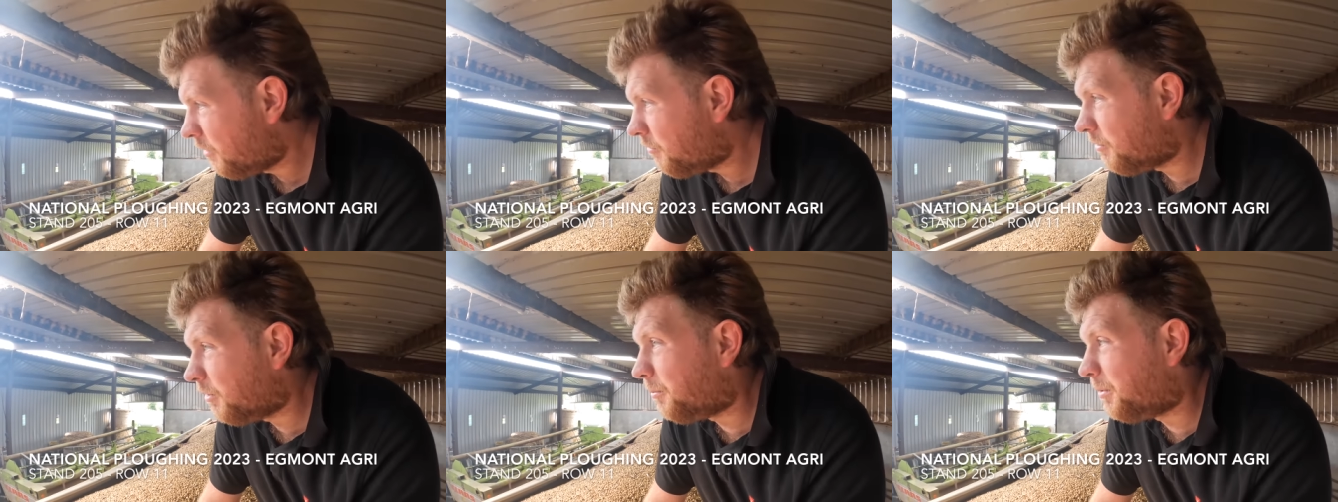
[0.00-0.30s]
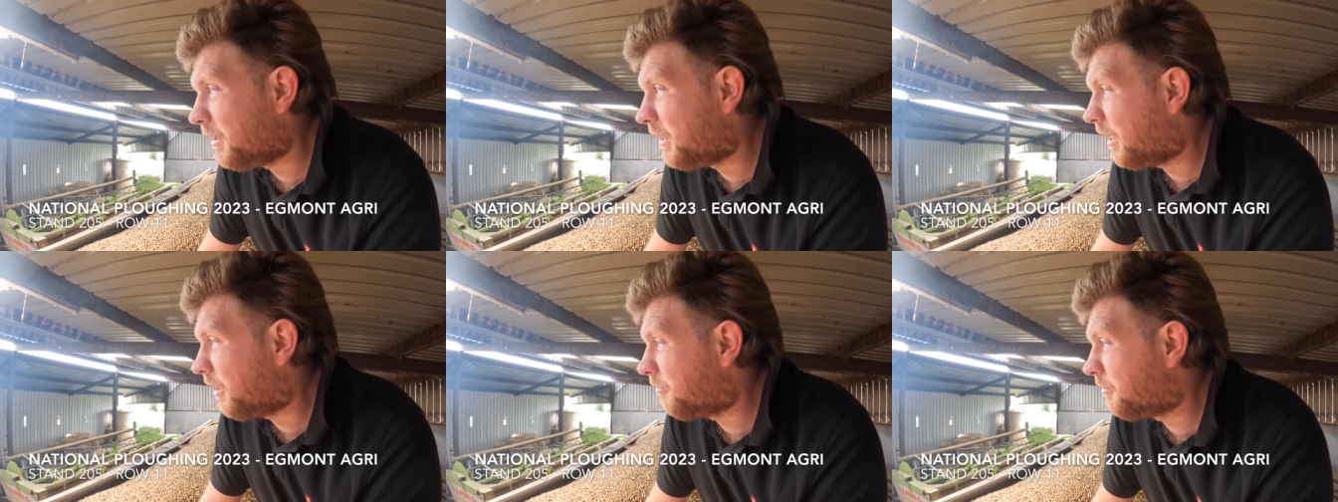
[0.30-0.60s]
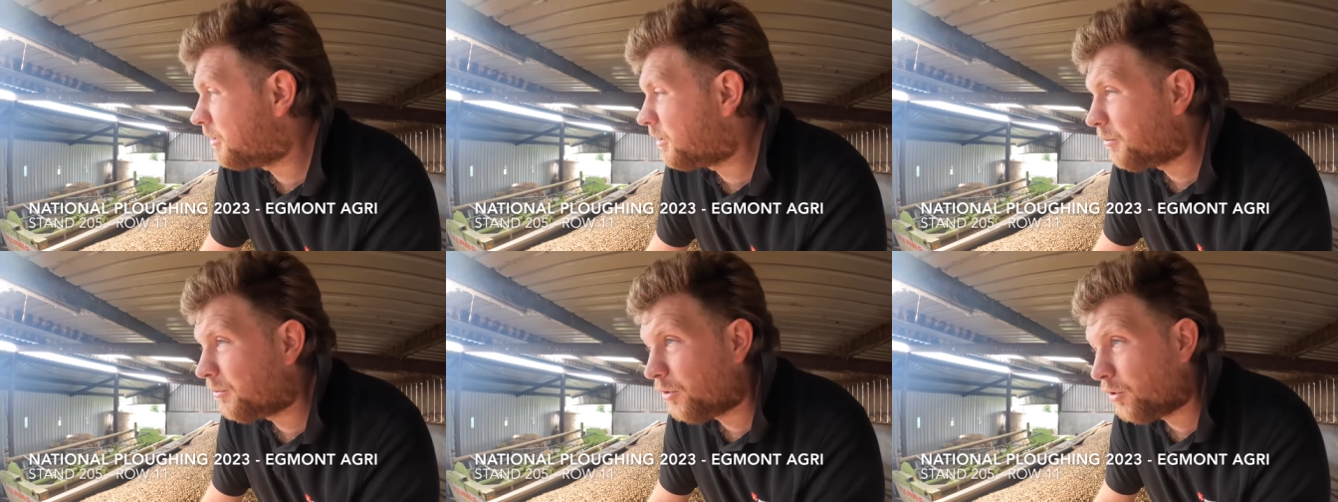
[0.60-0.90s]
We'll be there
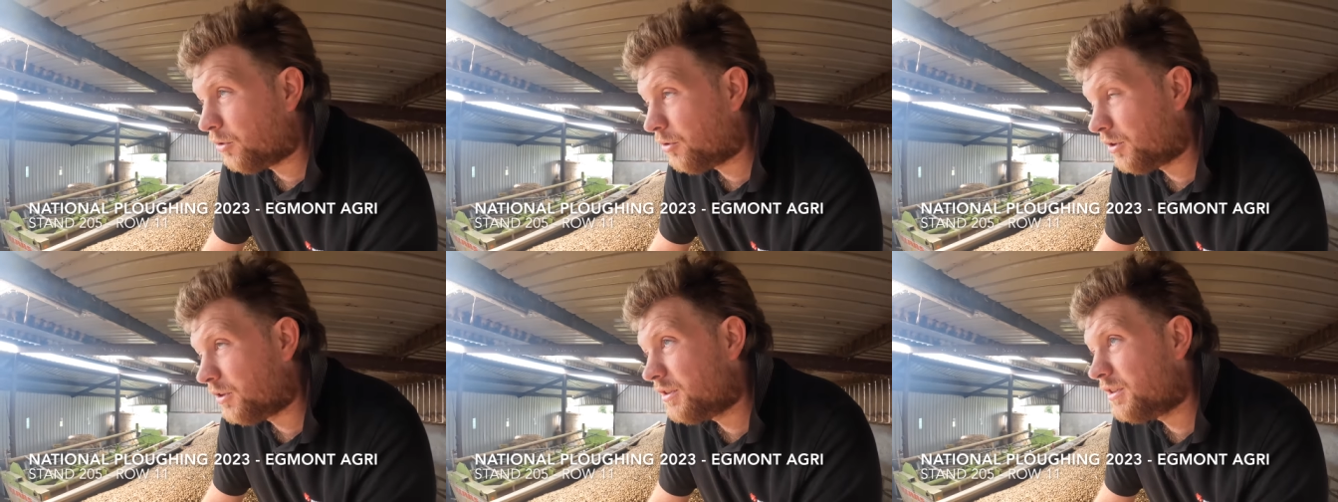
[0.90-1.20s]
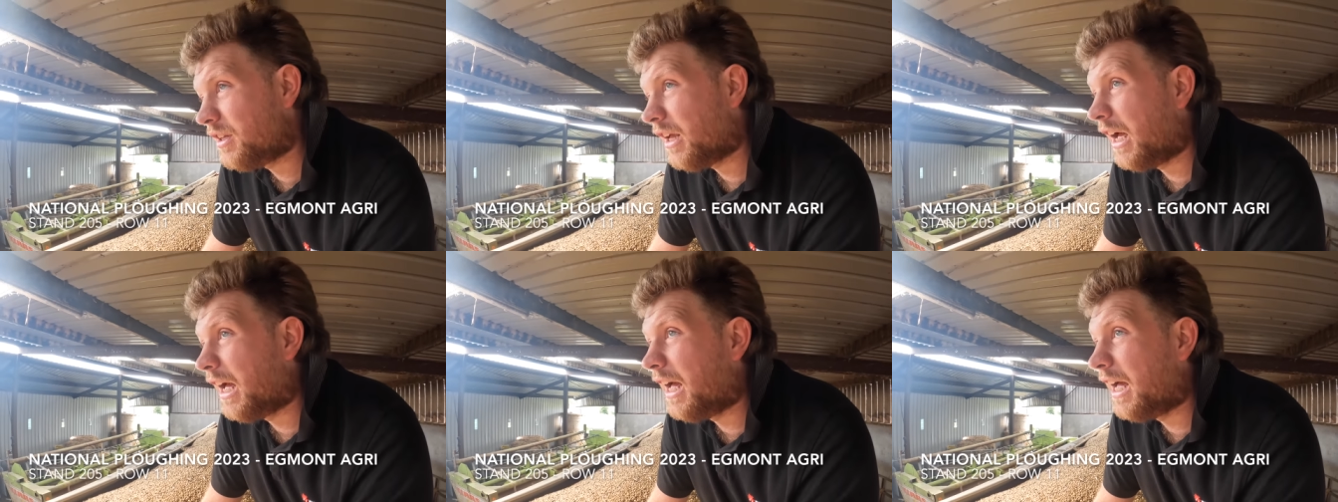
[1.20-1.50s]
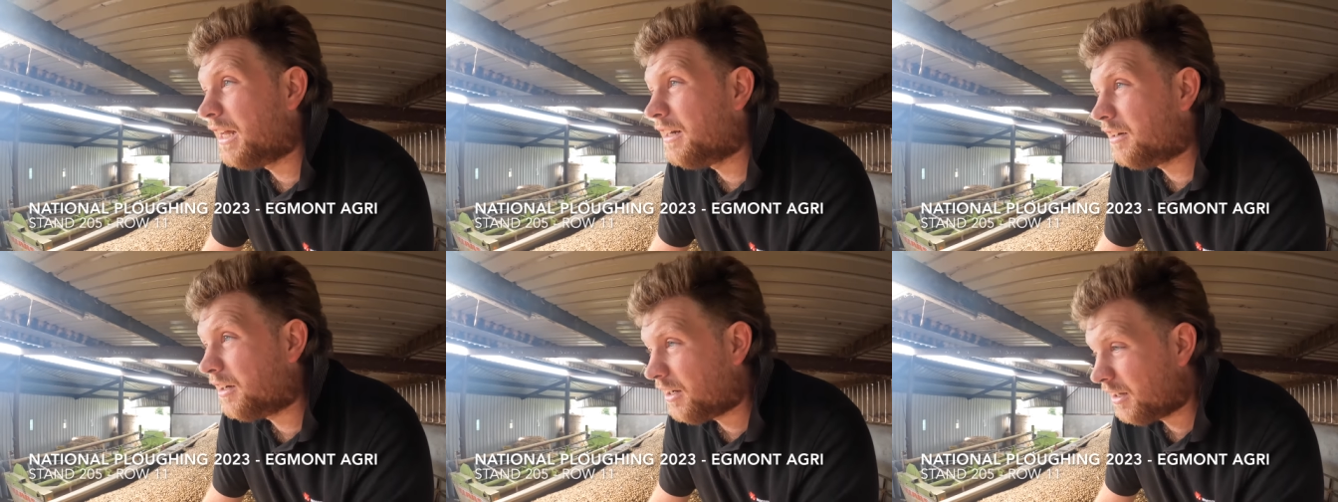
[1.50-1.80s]
with the Moors
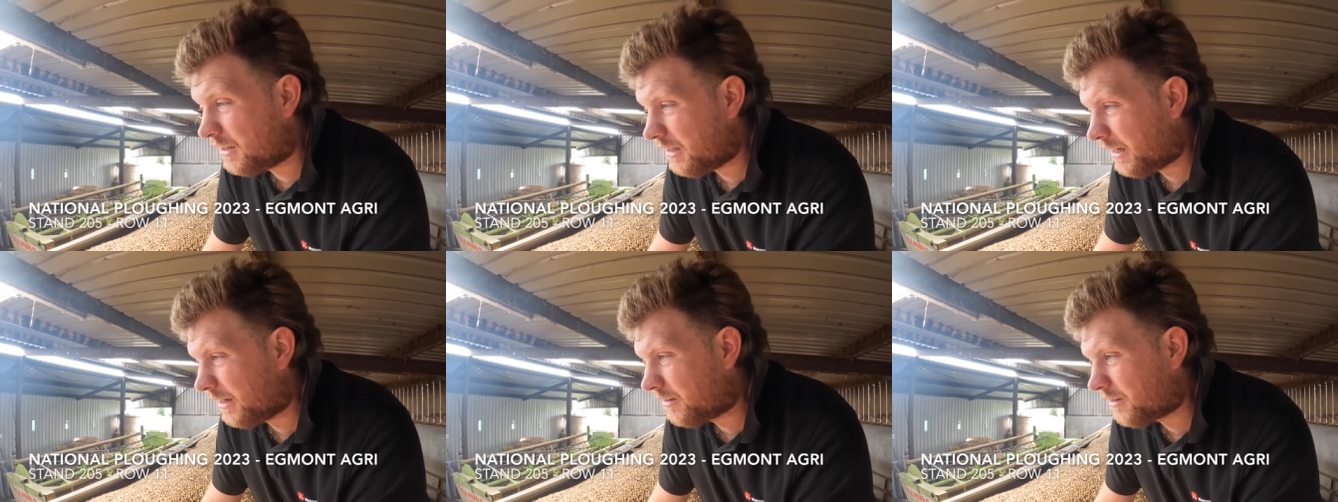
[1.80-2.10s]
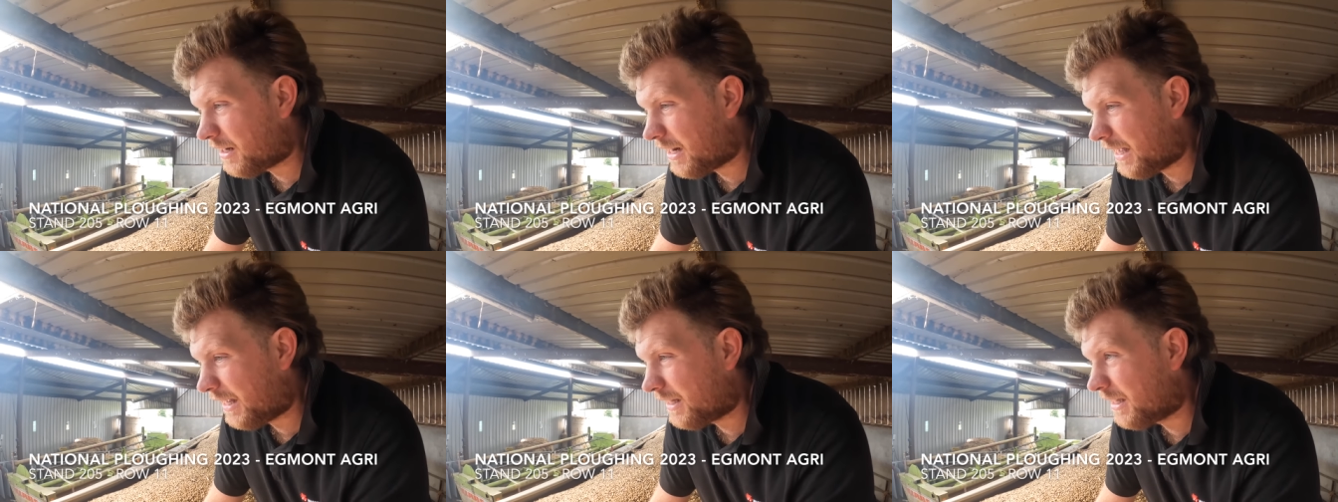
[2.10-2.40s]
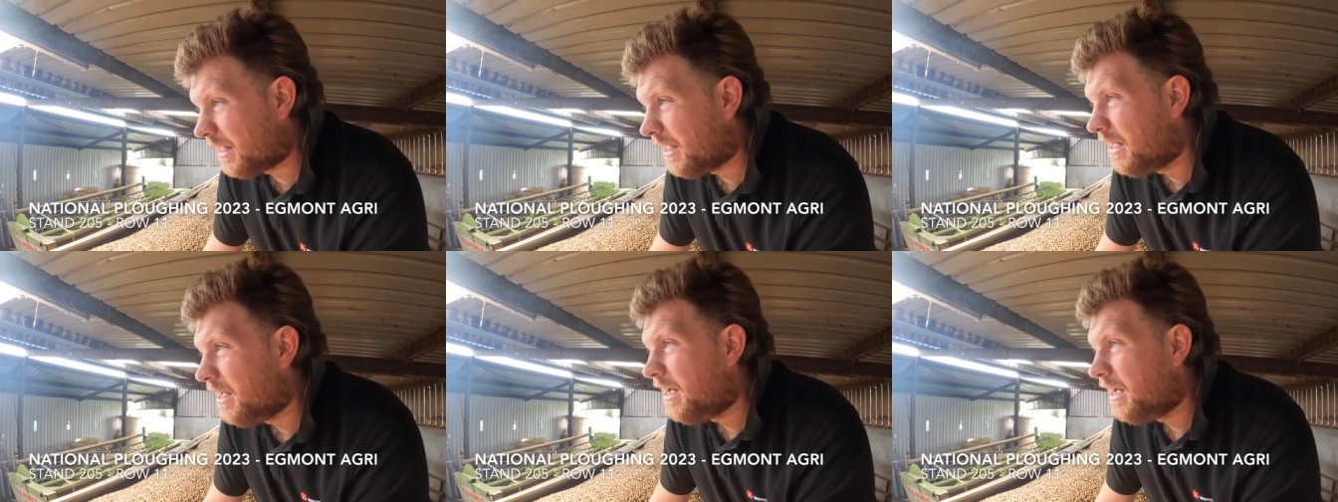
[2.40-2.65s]
and all that crack.